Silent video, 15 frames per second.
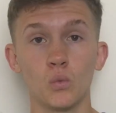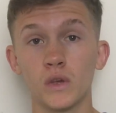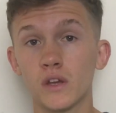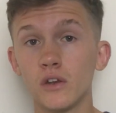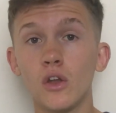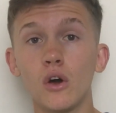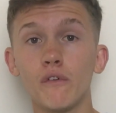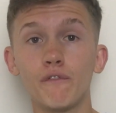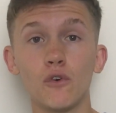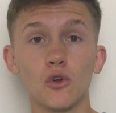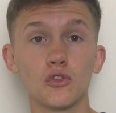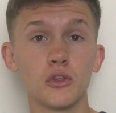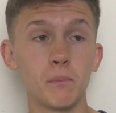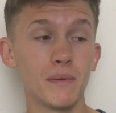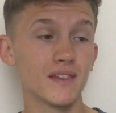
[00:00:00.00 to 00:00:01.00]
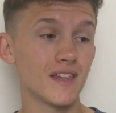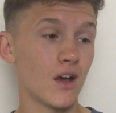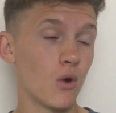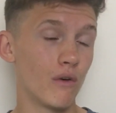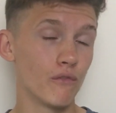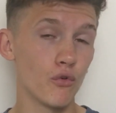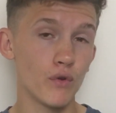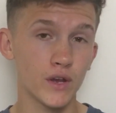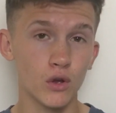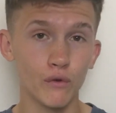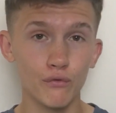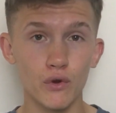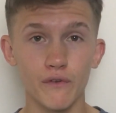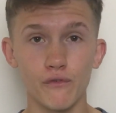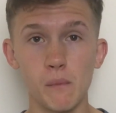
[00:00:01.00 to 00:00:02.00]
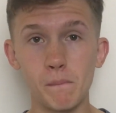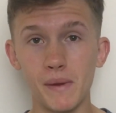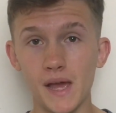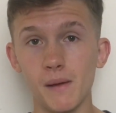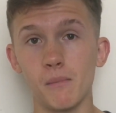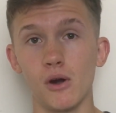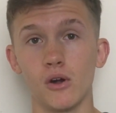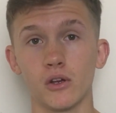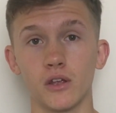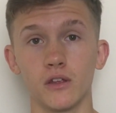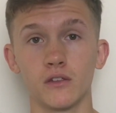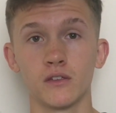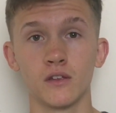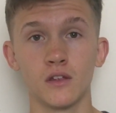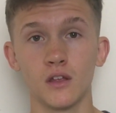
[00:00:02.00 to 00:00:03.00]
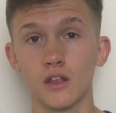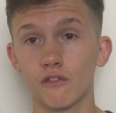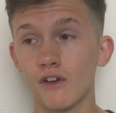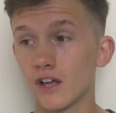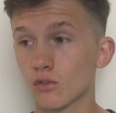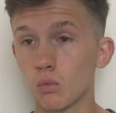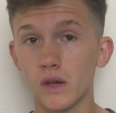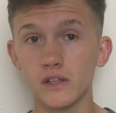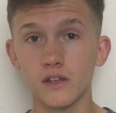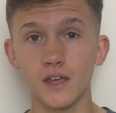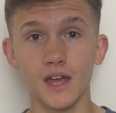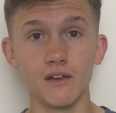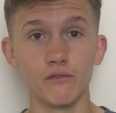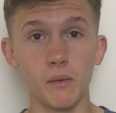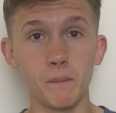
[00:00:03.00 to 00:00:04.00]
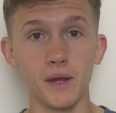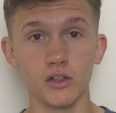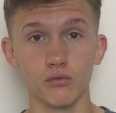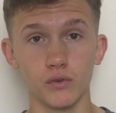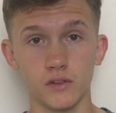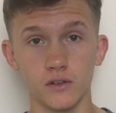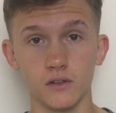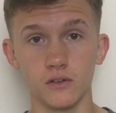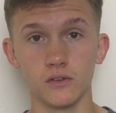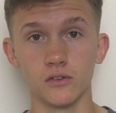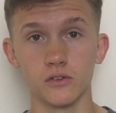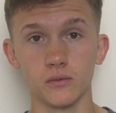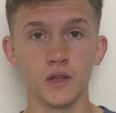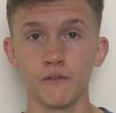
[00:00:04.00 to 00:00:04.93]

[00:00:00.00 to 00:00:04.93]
We cannot afford to miss out on the recovery from bear markets, as that's where you get the best returns.